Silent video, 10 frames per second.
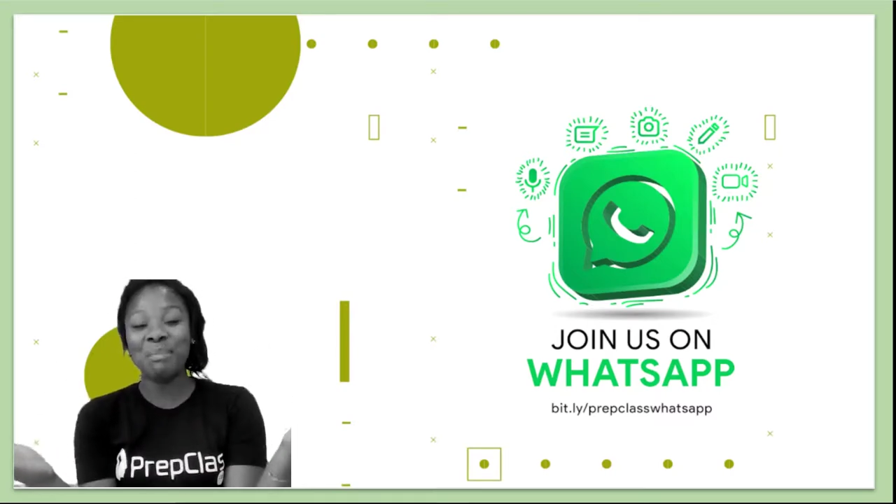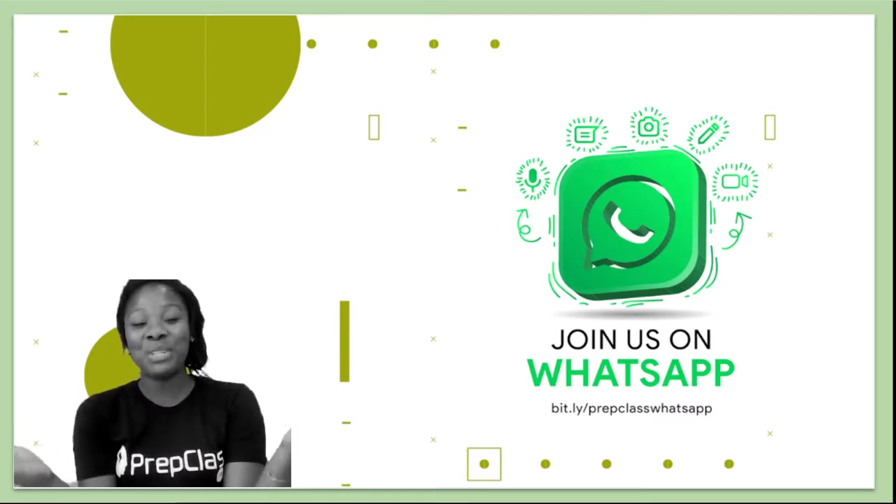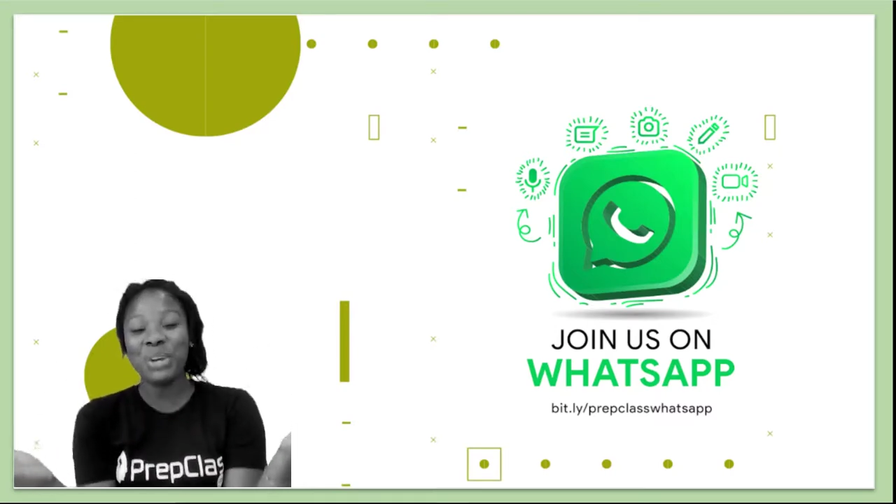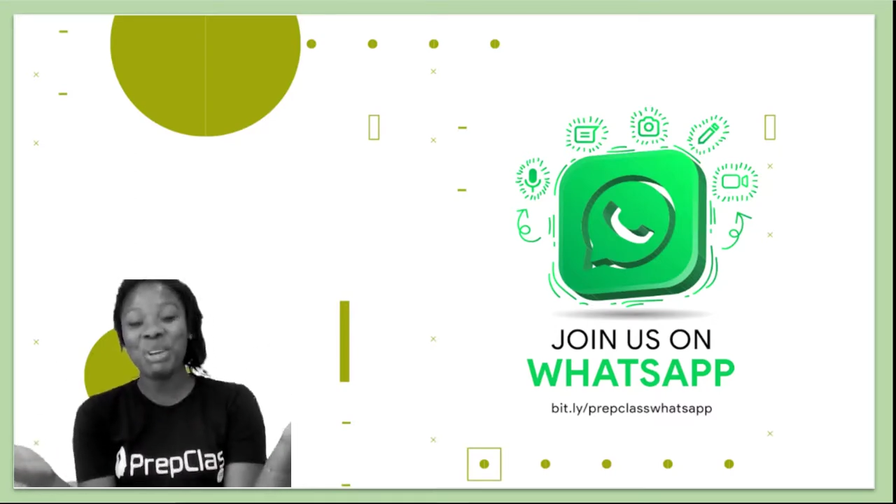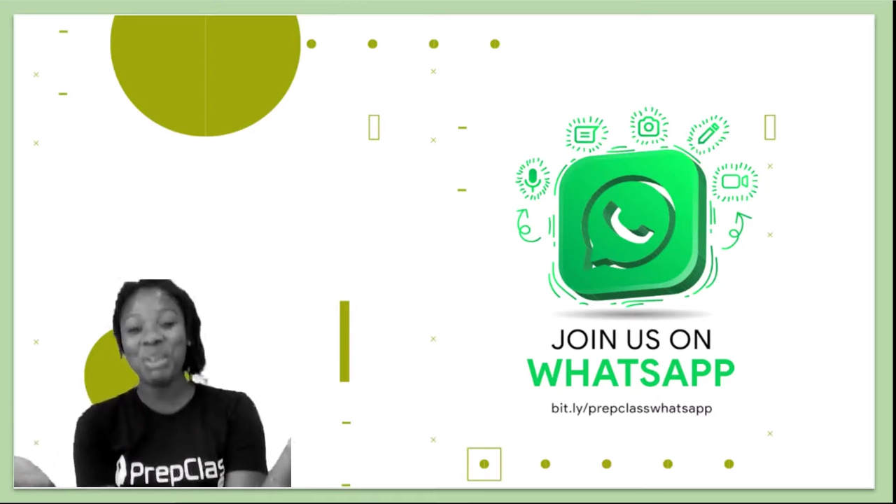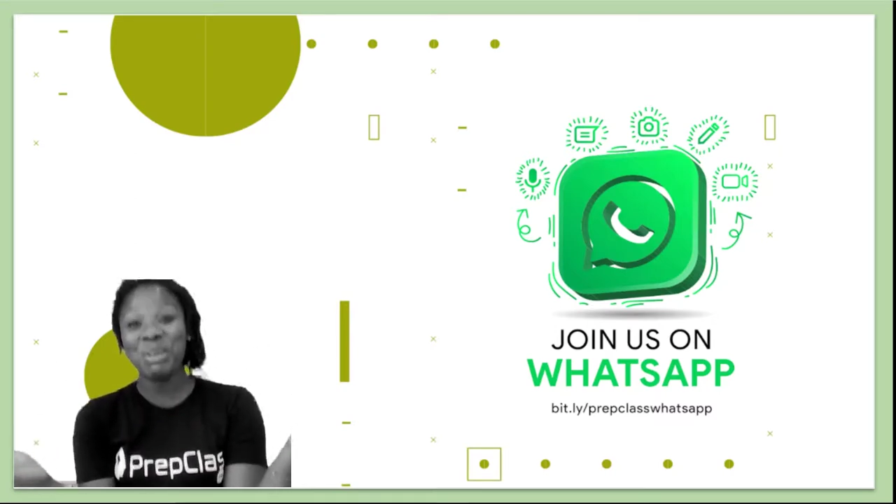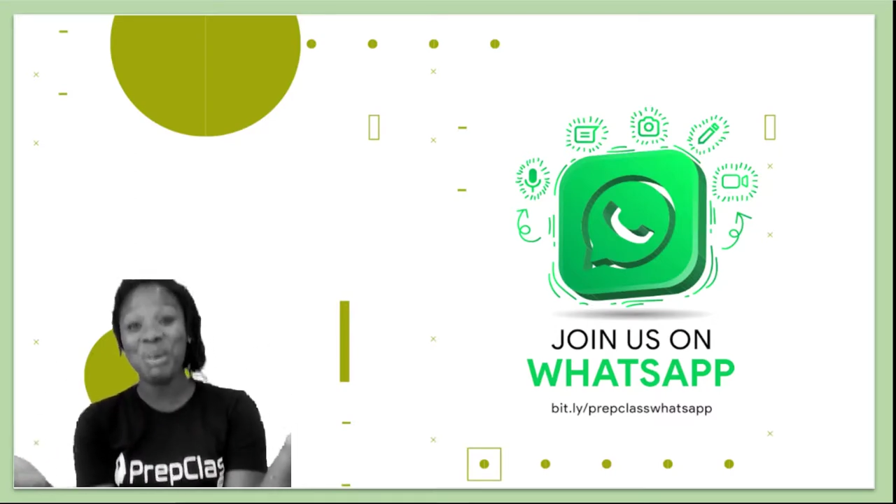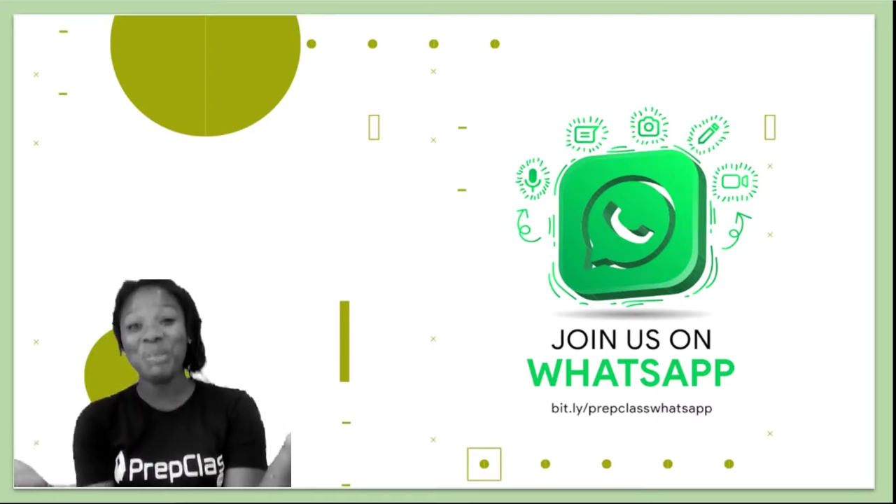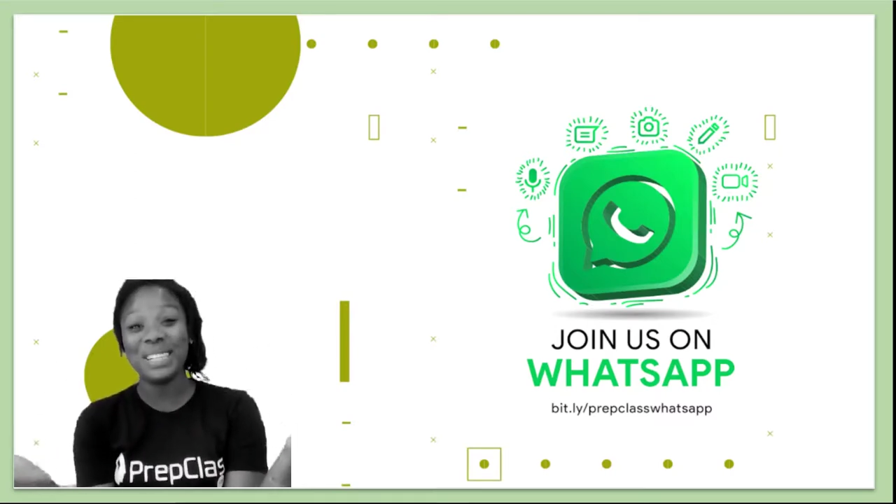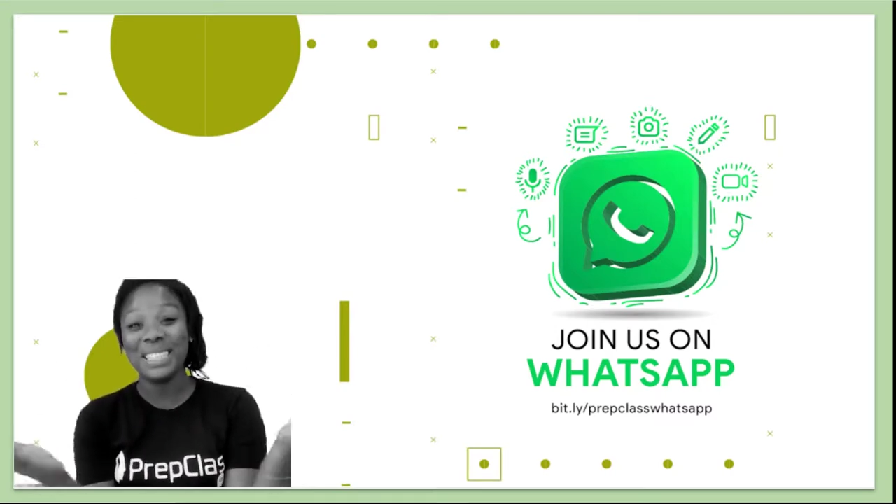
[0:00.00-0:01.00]
I'm sure you
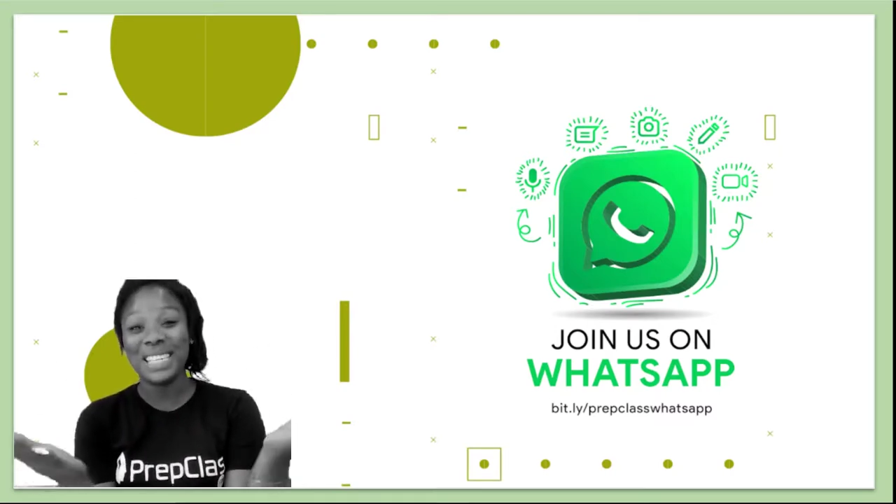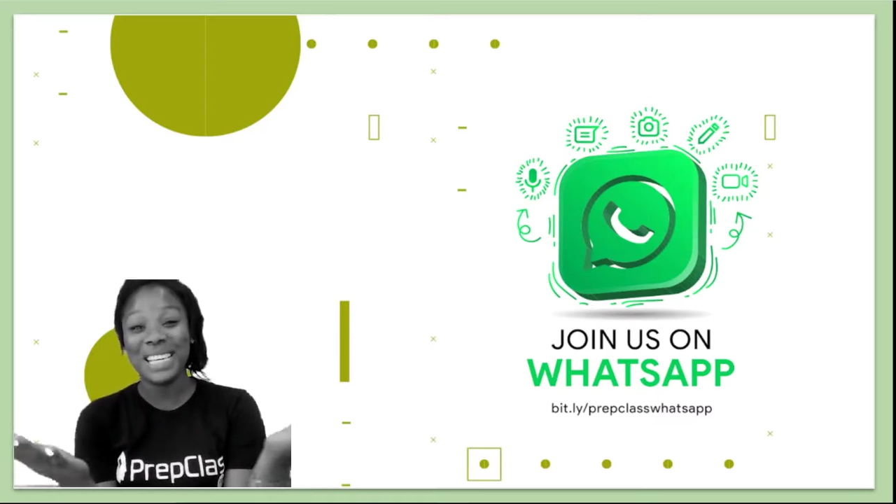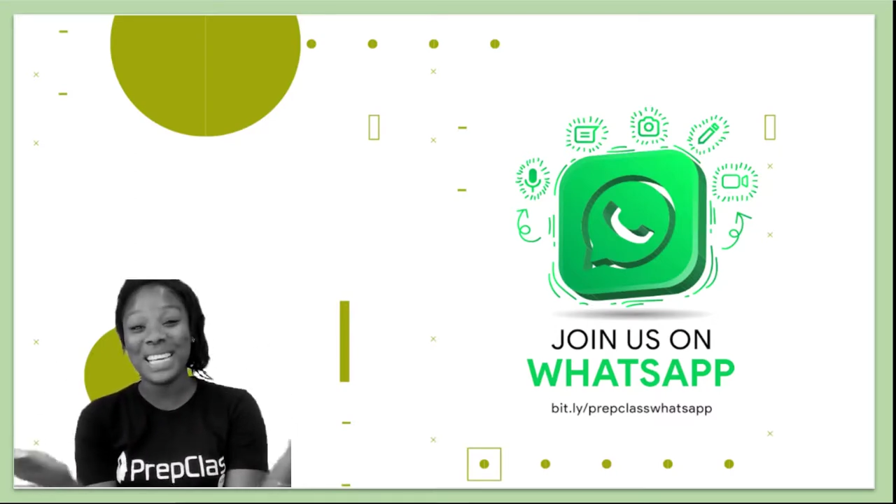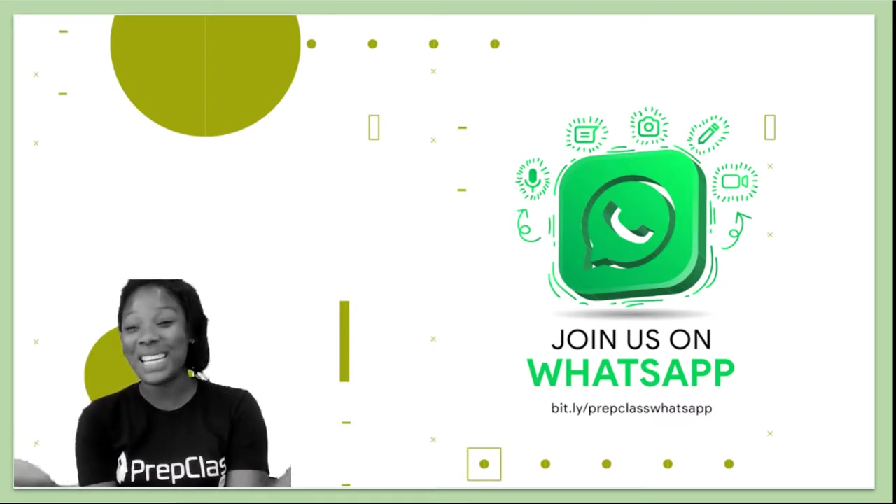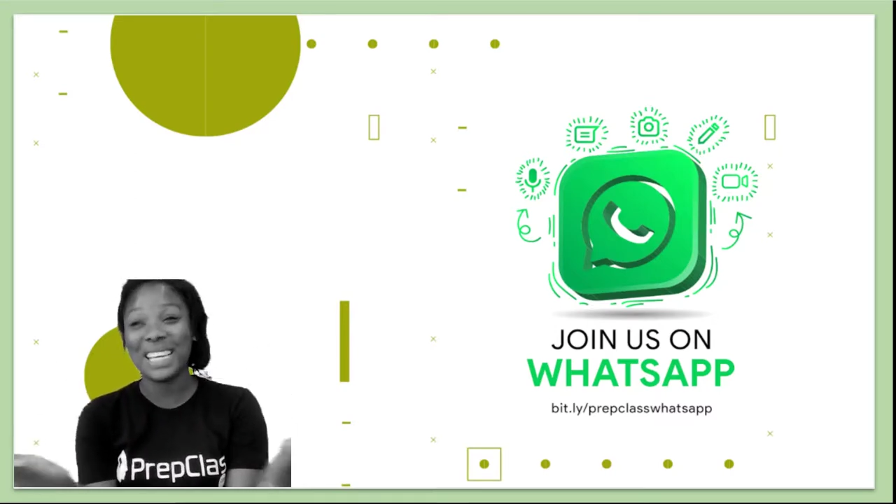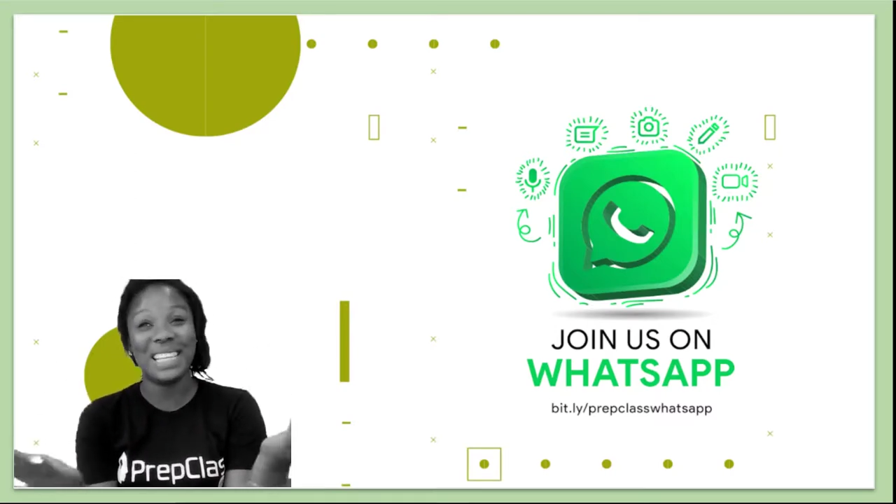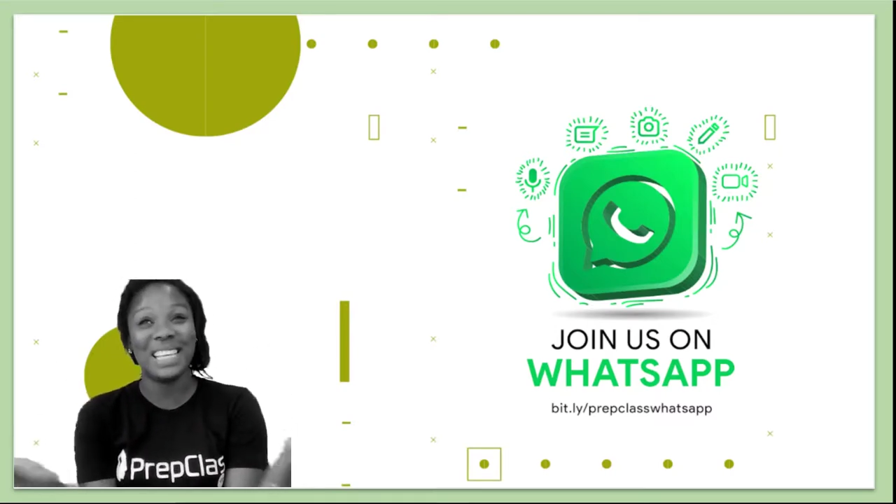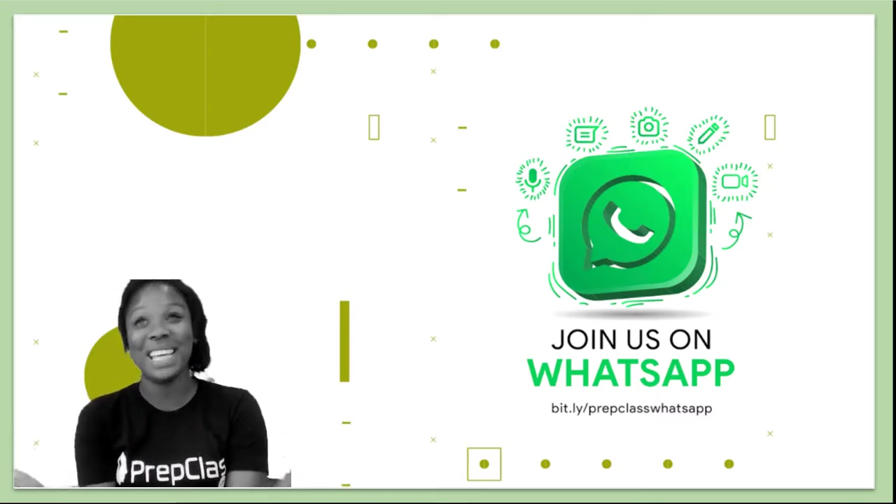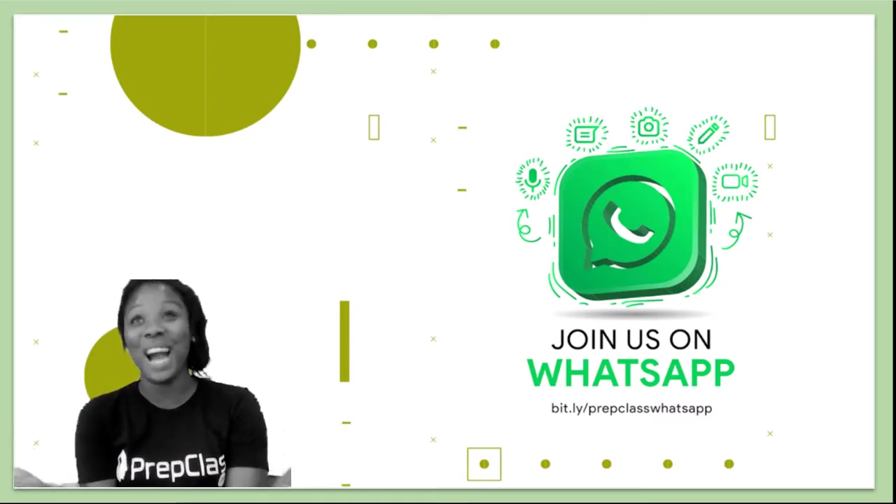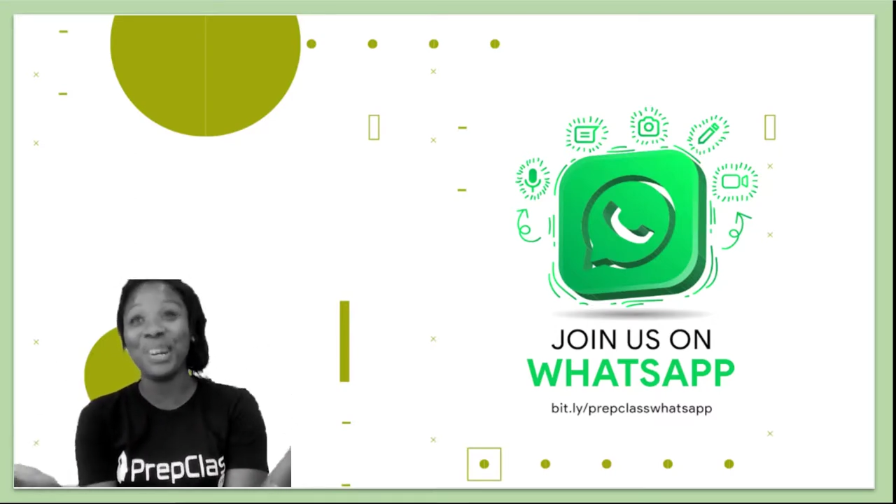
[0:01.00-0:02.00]
know what the